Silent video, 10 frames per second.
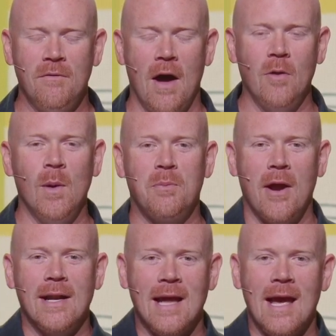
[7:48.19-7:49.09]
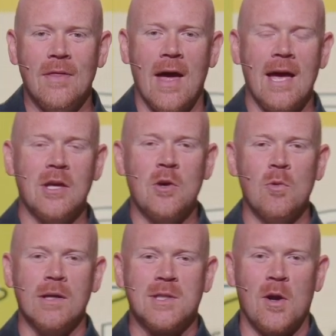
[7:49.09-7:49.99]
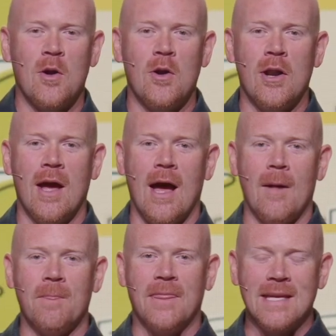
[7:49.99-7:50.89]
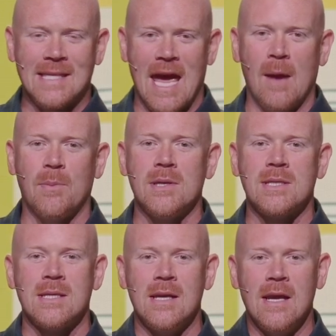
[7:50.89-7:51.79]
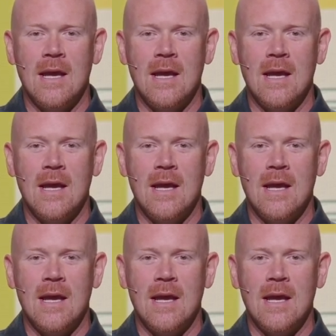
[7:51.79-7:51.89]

Father, we pray today that you would turn uh, this campus,